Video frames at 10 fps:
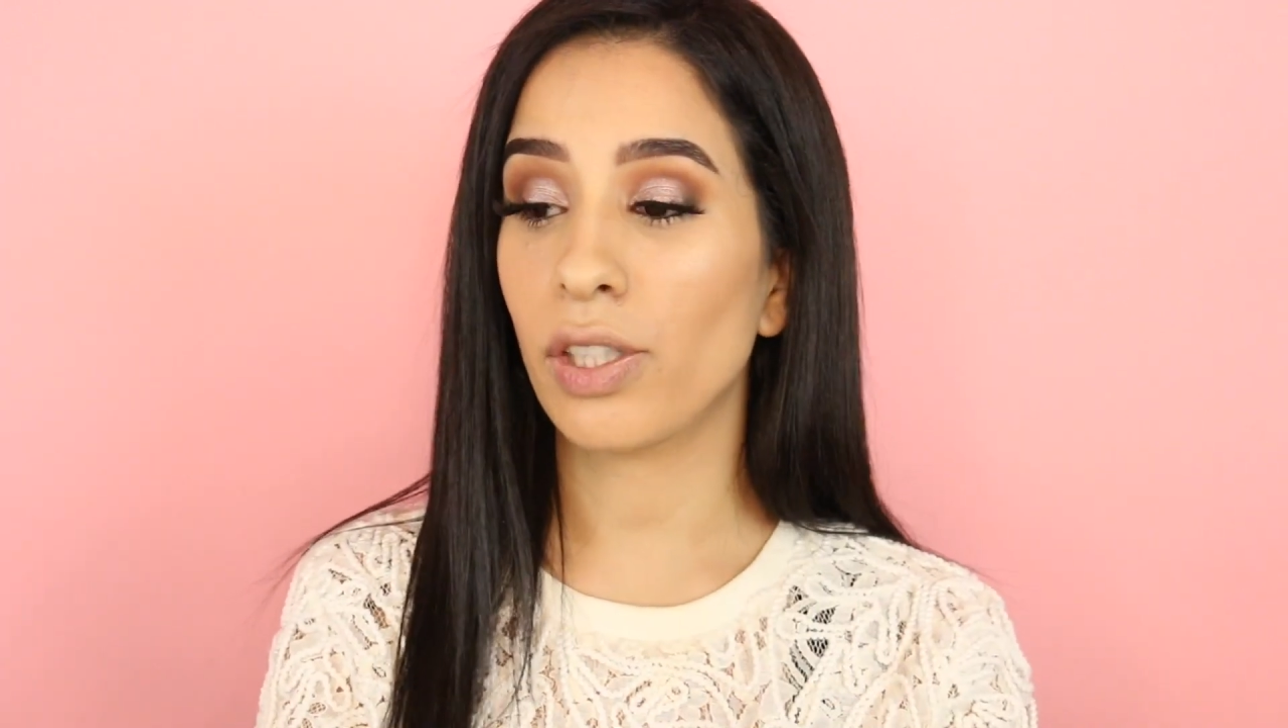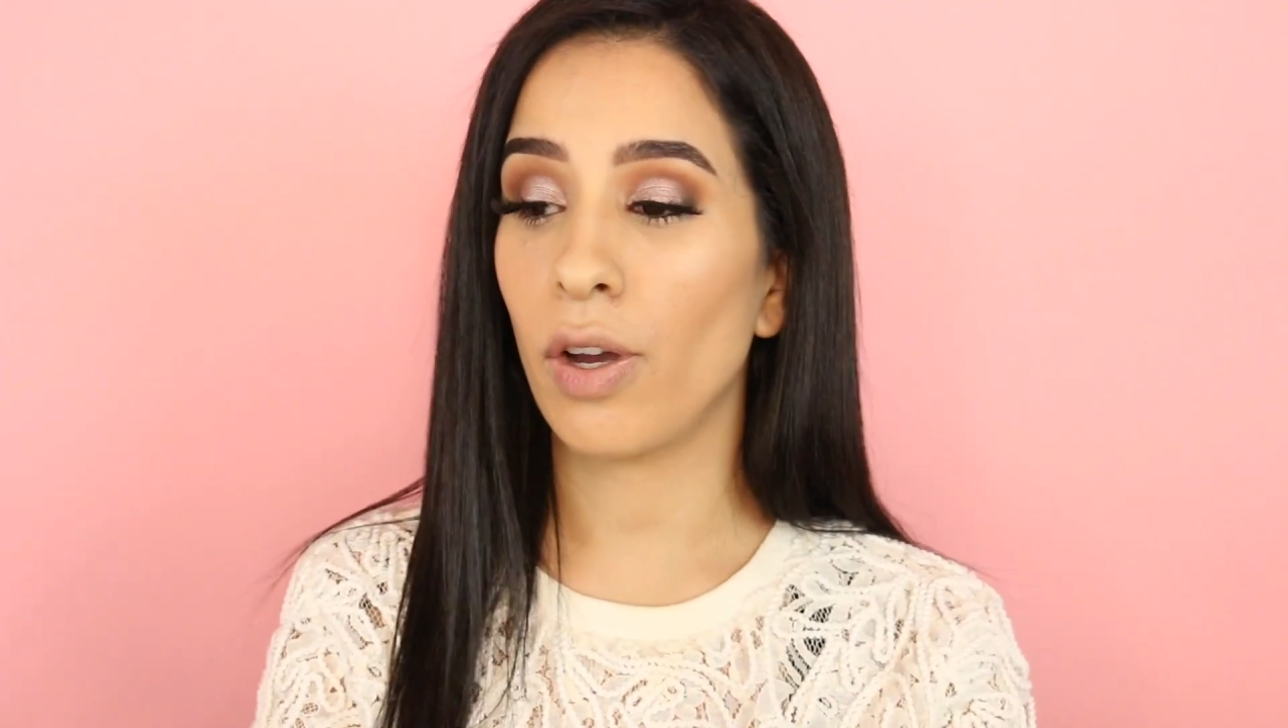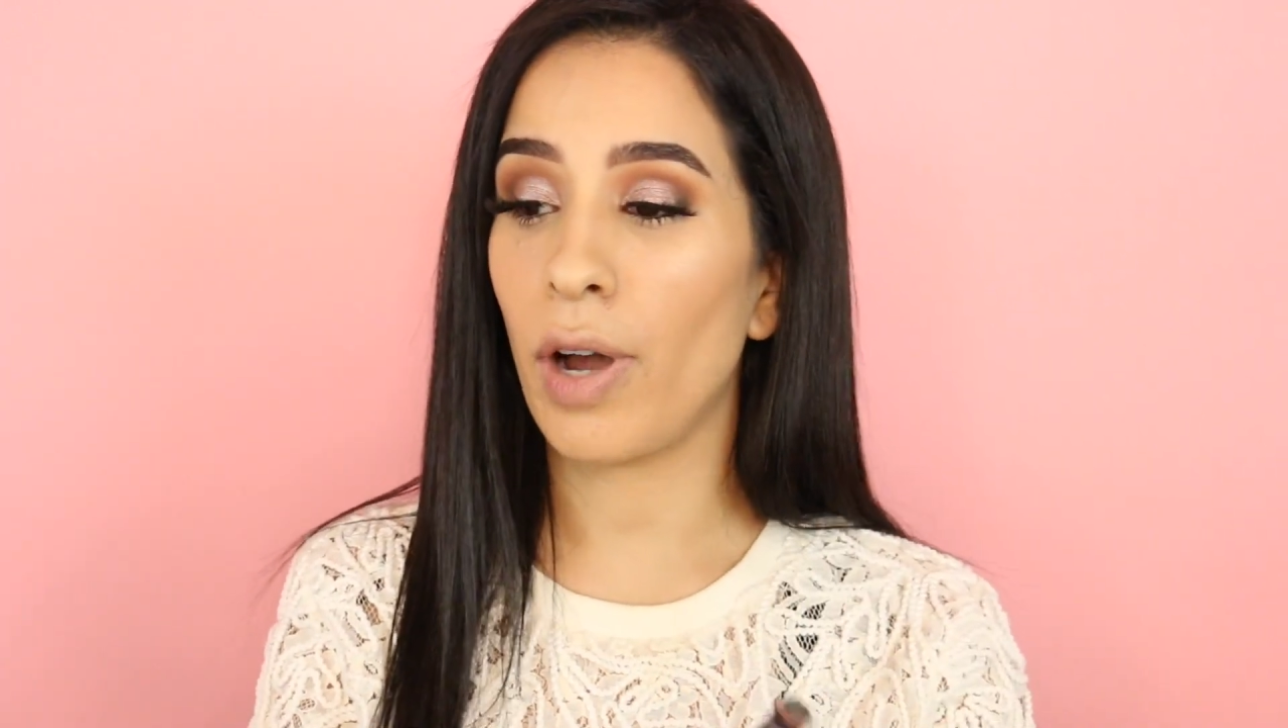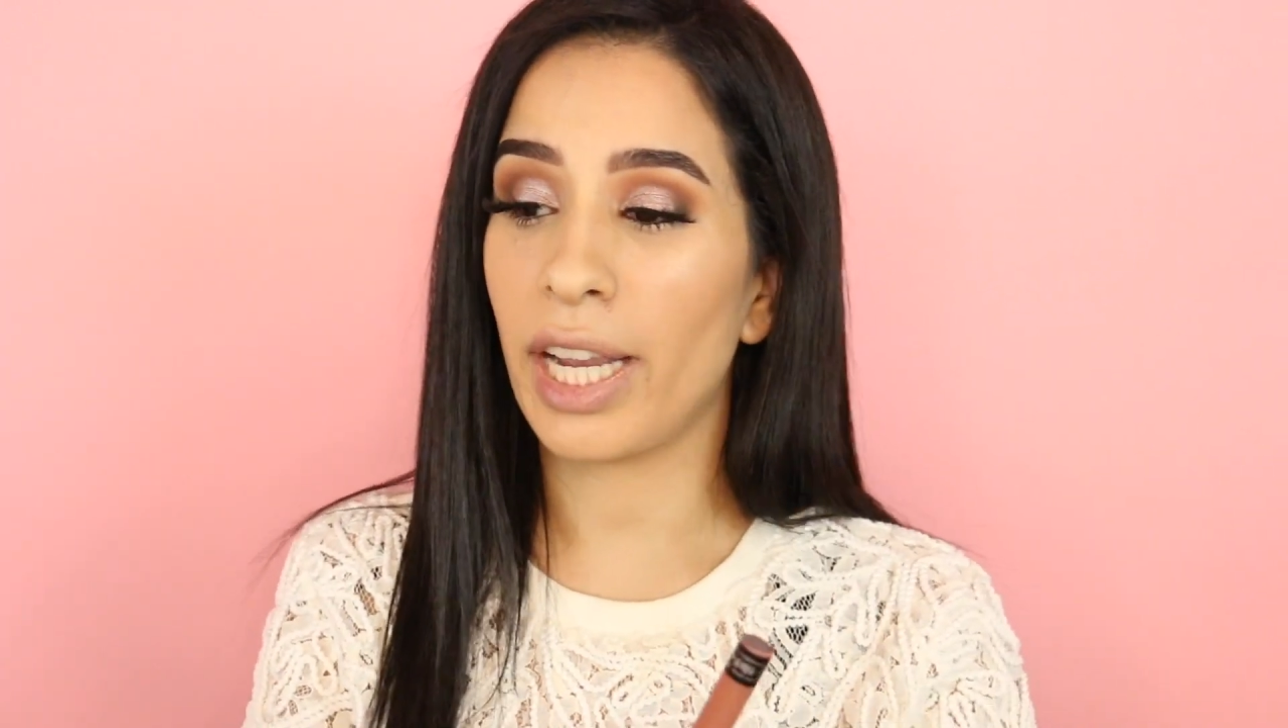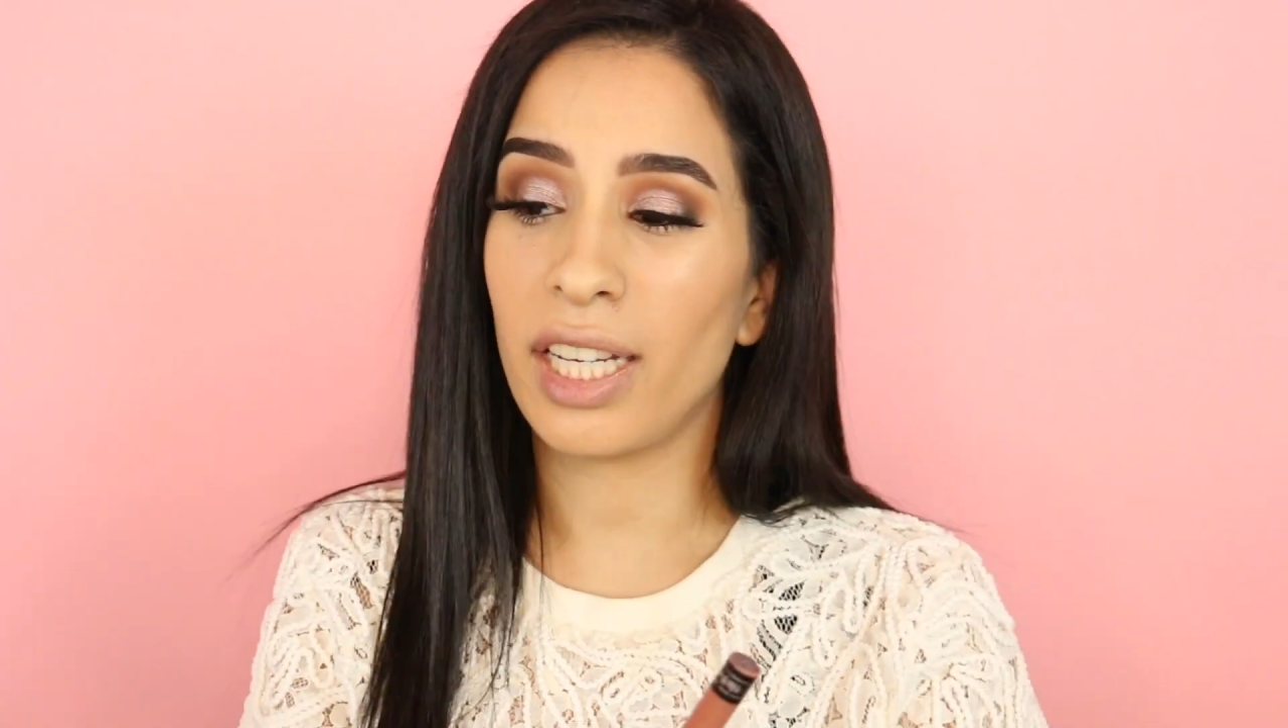
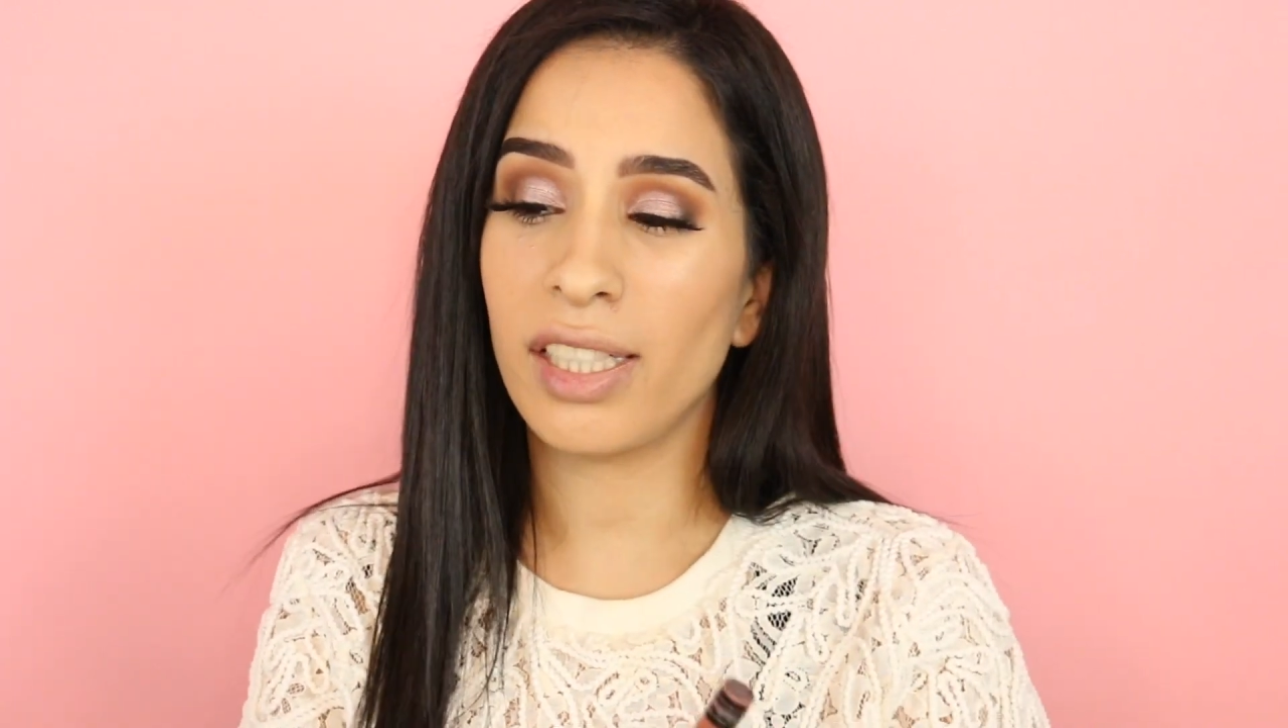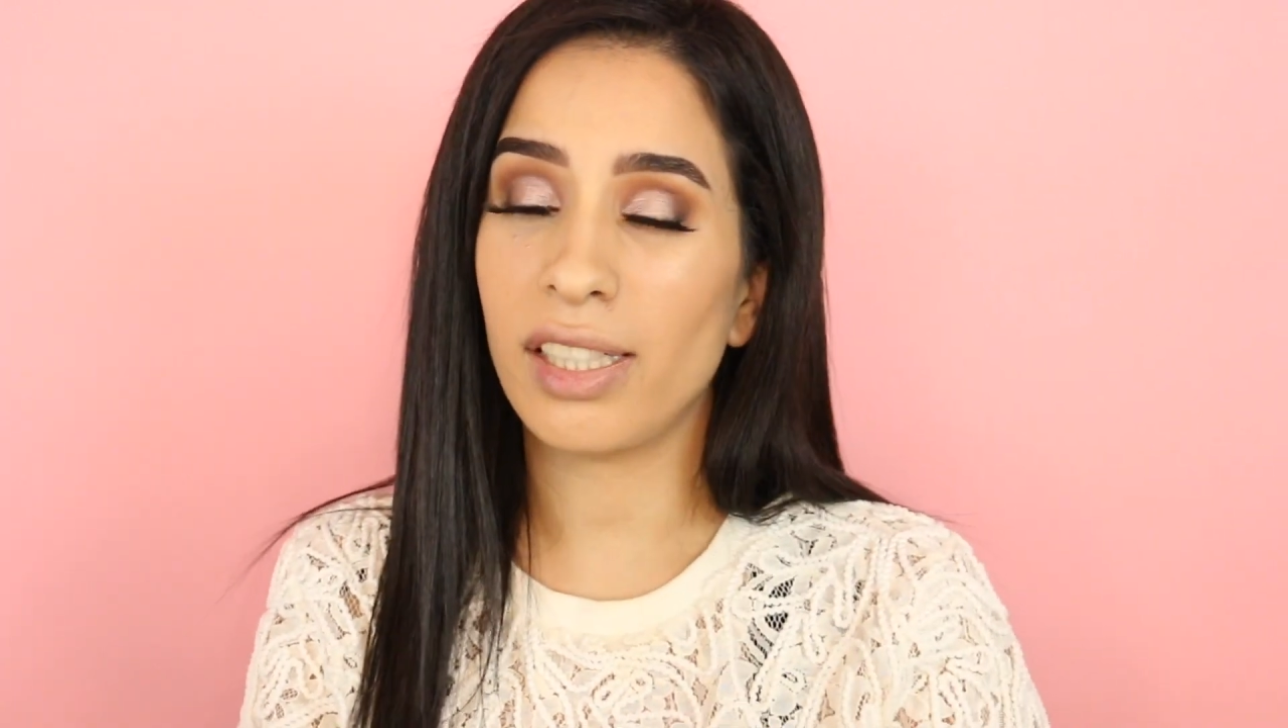so I kind